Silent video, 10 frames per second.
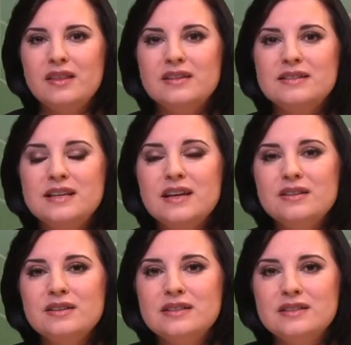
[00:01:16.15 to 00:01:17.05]
The
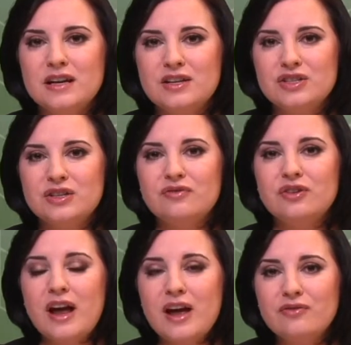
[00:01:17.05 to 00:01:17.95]
standard deduction
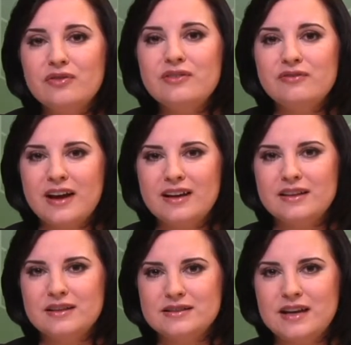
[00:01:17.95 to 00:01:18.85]
for every
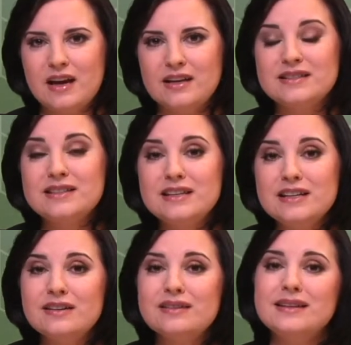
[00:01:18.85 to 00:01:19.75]
filing status
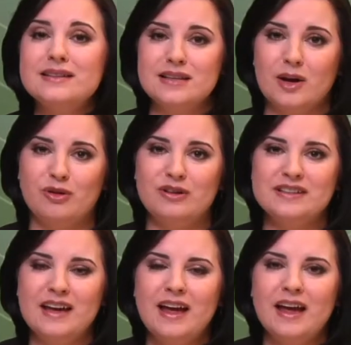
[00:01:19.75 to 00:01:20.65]
nearly doubled,